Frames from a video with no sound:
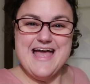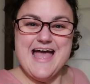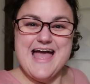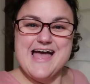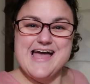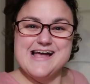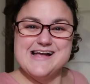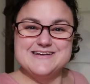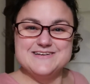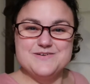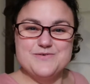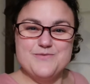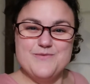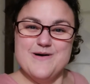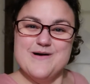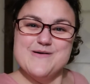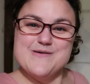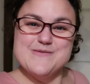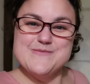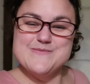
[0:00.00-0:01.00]
and
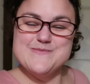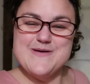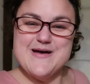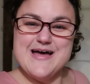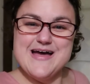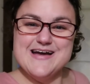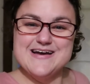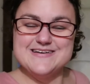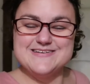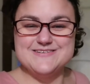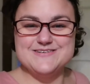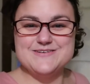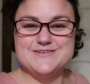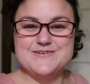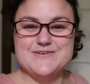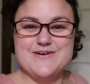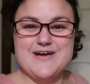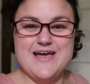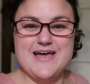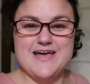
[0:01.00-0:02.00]
welcome back
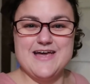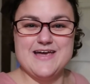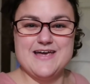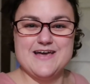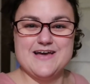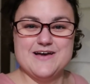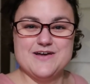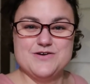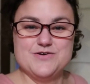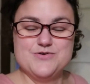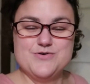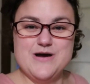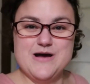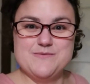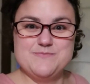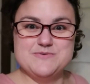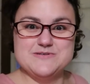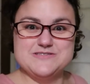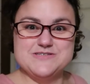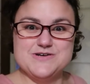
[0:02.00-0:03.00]
to a new
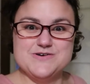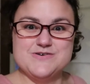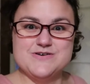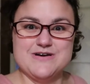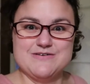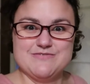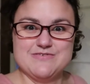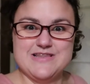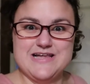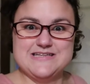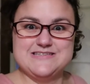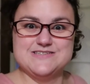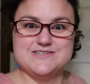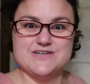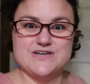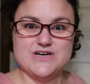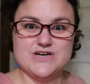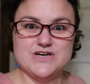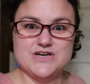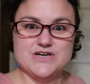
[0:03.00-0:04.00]
episode of Let's
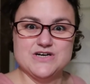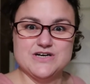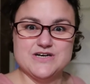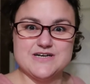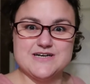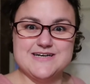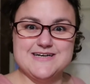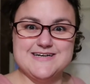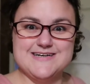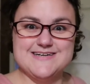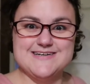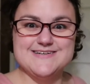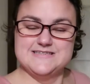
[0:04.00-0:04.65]
Cook.